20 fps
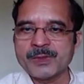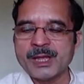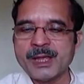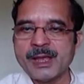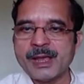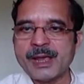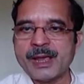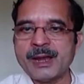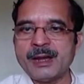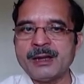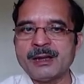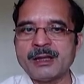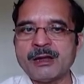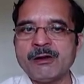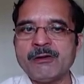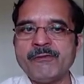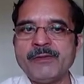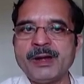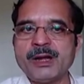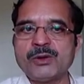and
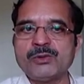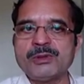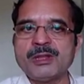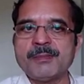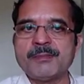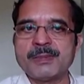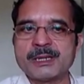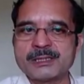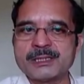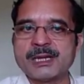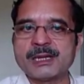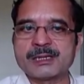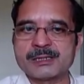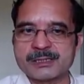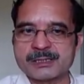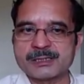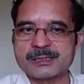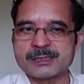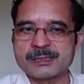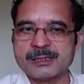convey to the
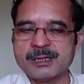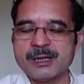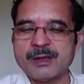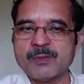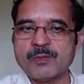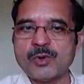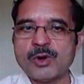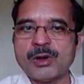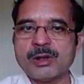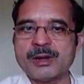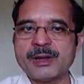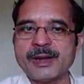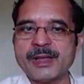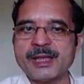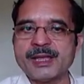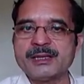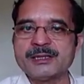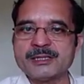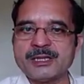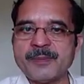muscles for
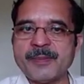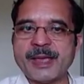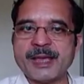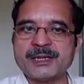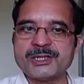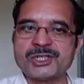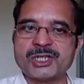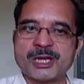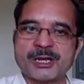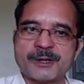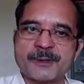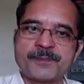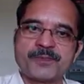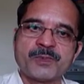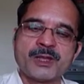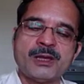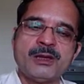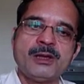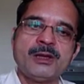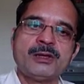taking some action.
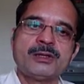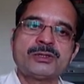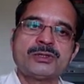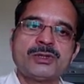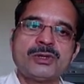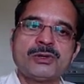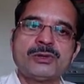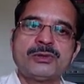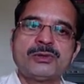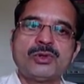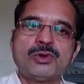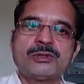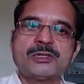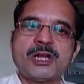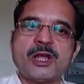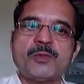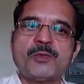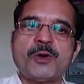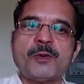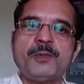So those
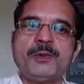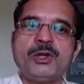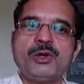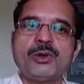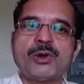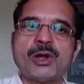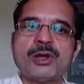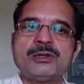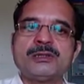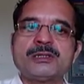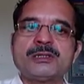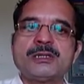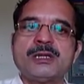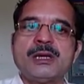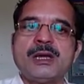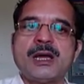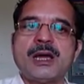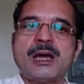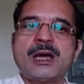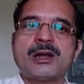type of neurons
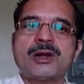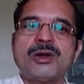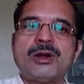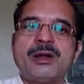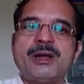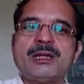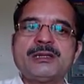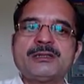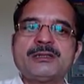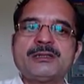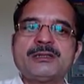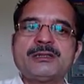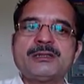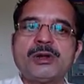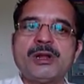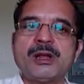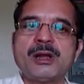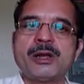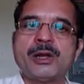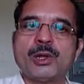are called as
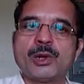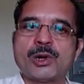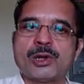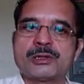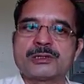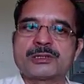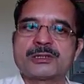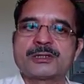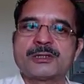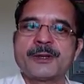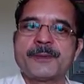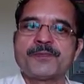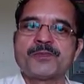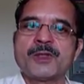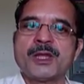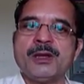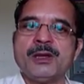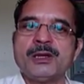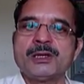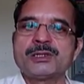motor neurons.
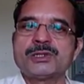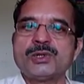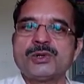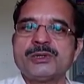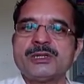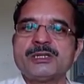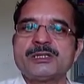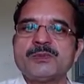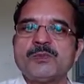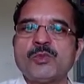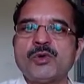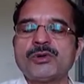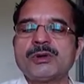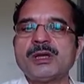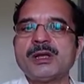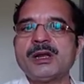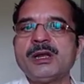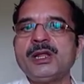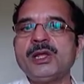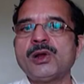So these
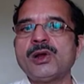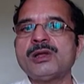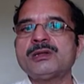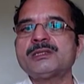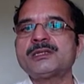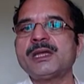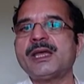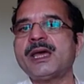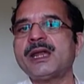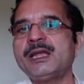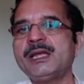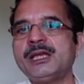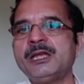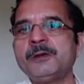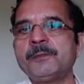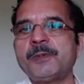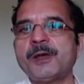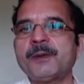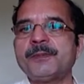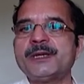motor neurons carry
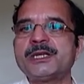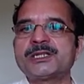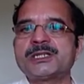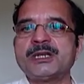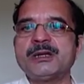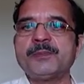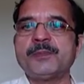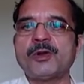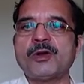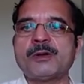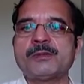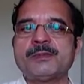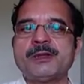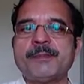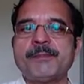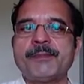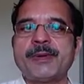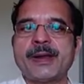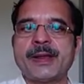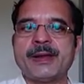information from the
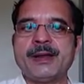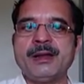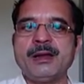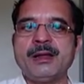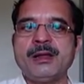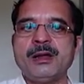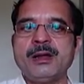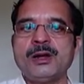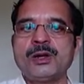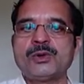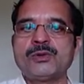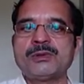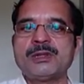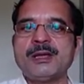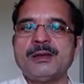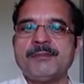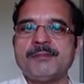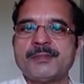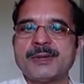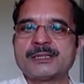brain to
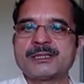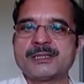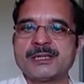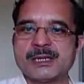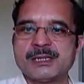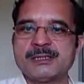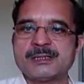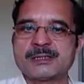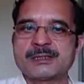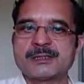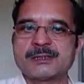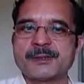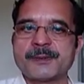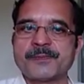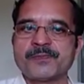the muscles,